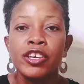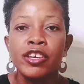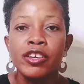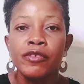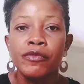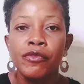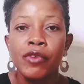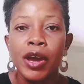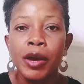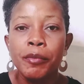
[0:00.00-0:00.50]

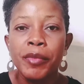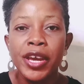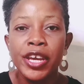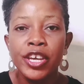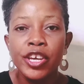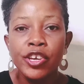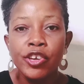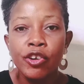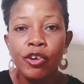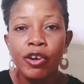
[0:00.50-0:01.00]
if you are
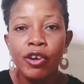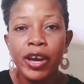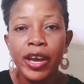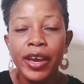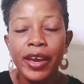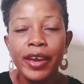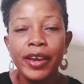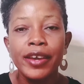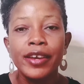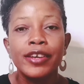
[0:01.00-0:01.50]
making your
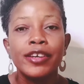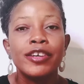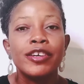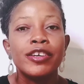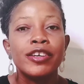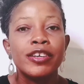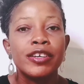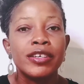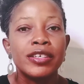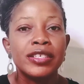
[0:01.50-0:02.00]
hair,
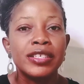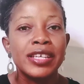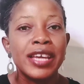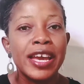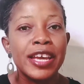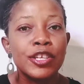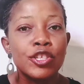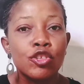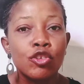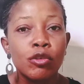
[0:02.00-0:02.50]

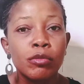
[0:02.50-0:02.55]
there is